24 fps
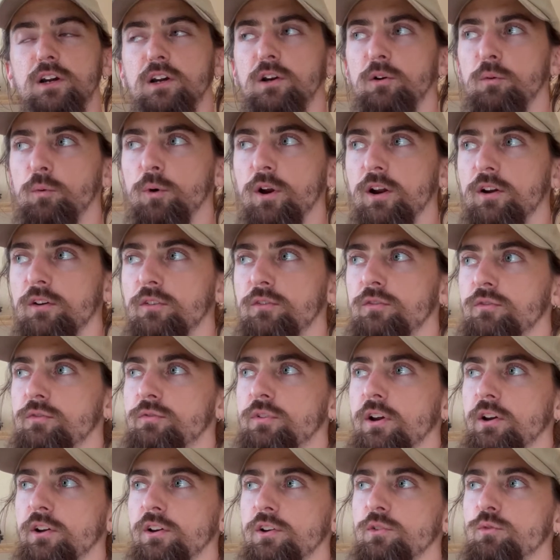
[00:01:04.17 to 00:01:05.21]
work
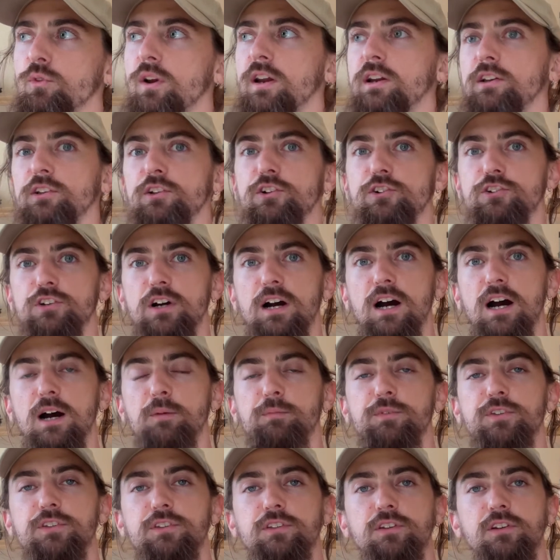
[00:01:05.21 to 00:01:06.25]
very regular
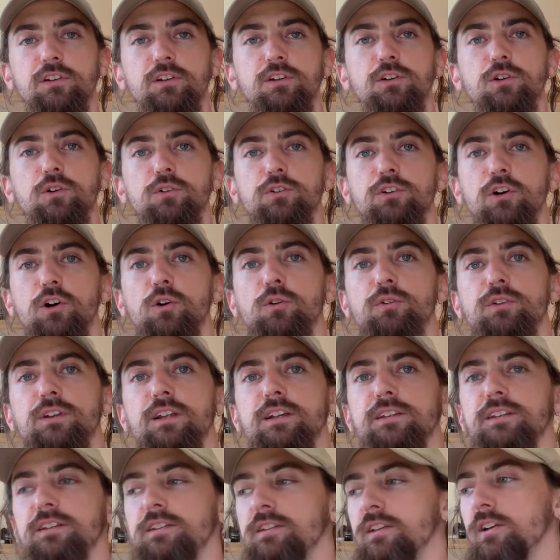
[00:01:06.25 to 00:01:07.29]
jobs, who don't
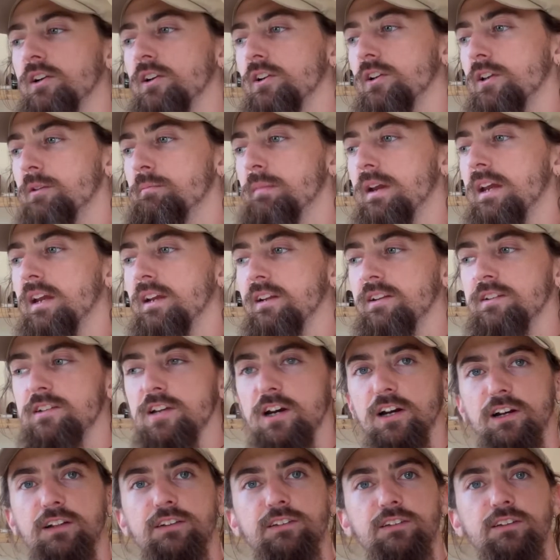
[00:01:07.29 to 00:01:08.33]
necessarily make
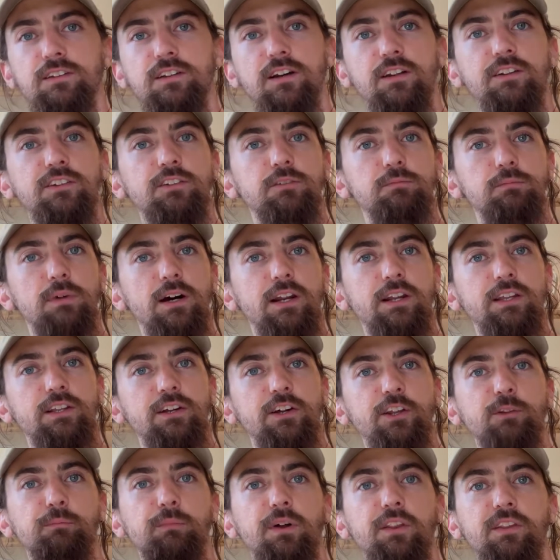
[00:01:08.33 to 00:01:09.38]
tons and tons of money
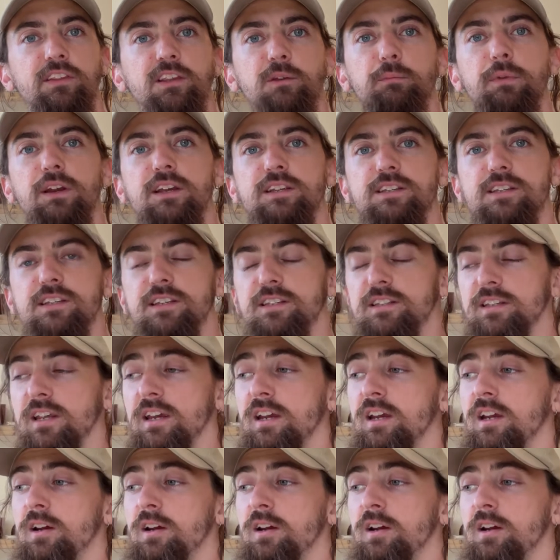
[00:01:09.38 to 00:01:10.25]
on a monthly basis,